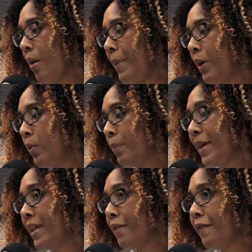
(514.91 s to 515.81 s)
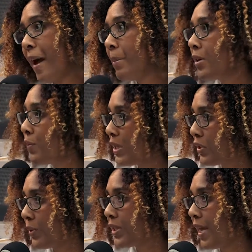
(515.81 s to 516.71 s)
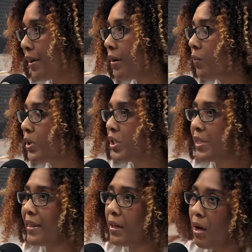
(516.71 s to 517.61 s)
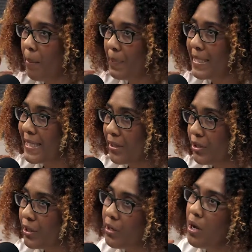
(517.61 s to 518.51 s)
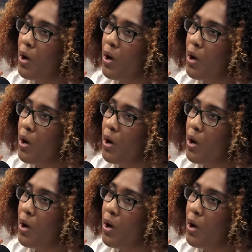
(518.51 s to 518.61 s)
It will be at the Family Resource Center, which is at the Compass Center,